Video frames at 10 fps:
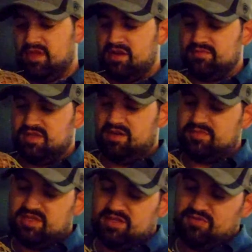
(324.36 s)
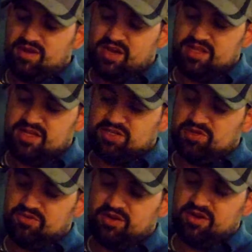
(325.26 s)
Comes up, sits right on that
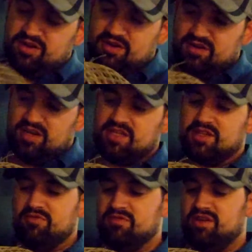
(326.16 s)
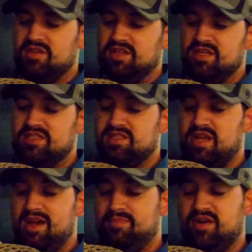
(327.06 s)
shooter, gets a real nice
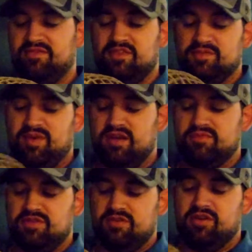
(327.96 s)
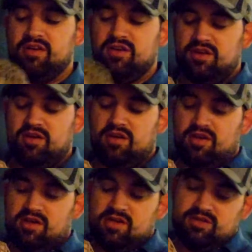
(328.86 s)
snap off of this bottom shooter.
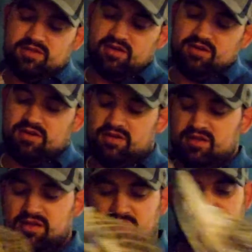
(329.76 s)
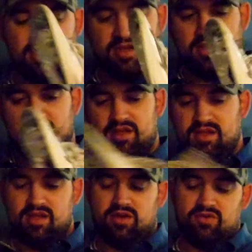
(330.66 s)
So
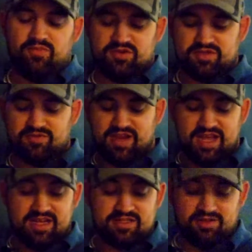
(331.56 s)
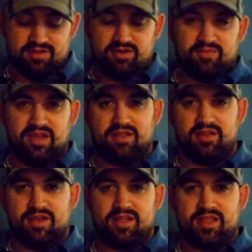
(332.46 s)
it almost reacts a little bit
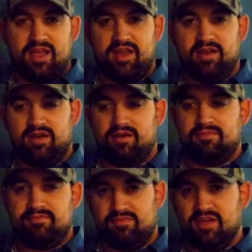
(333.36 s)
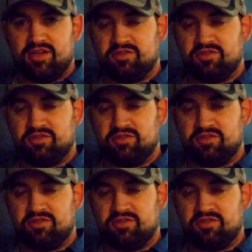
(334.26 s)
like that, like a